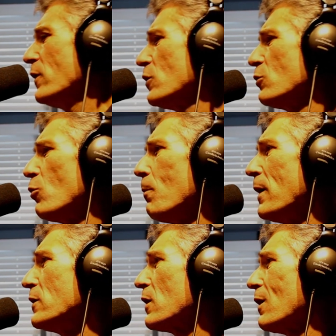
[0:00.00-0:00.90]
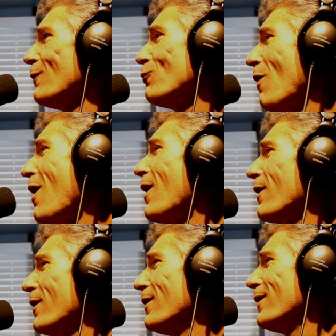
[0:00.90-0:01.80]
this is all basically
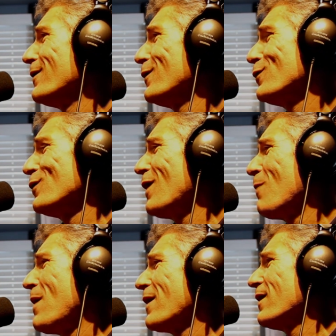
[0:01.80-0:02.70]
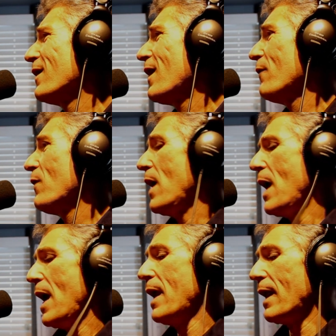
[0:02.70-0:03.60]
rock. This is not Mac the Knife.
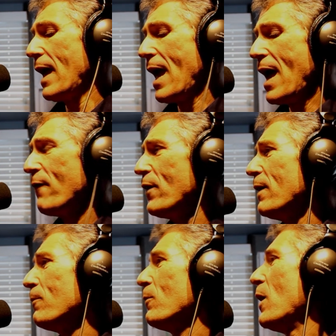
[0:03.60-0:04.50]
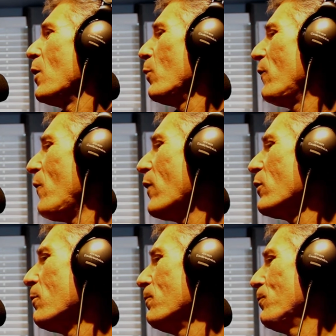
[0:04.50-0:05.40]
And I have him. We found